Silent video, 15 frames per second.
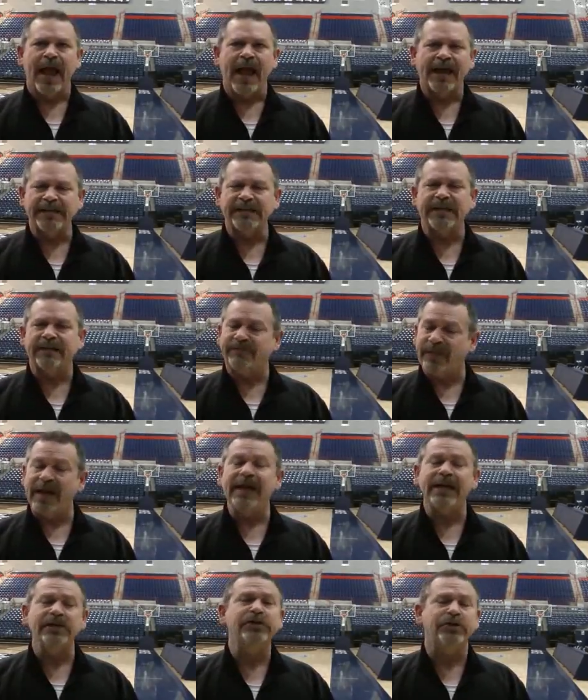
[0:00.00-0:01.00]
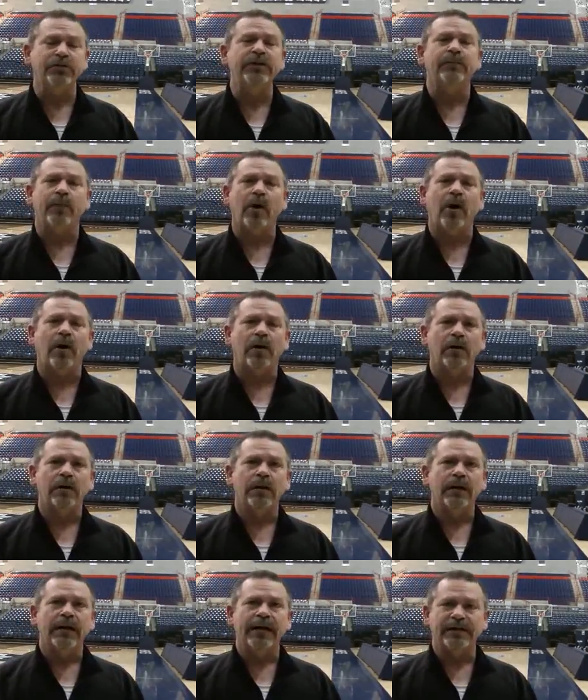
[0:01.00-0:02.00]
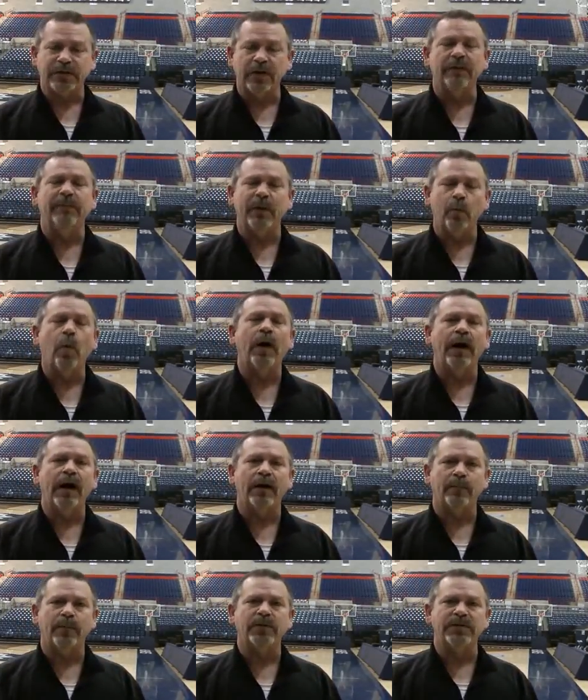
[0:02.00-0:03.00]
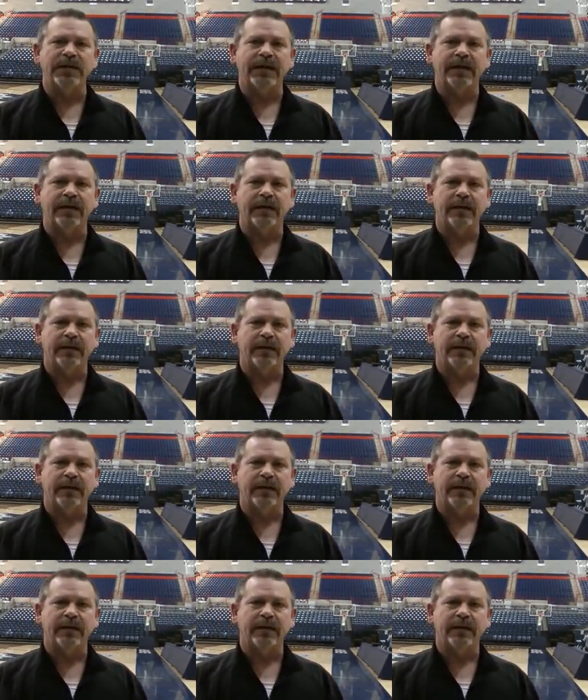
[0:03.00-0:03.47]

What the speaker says: And he said, if they can shoot the ball, it's going to be 100%.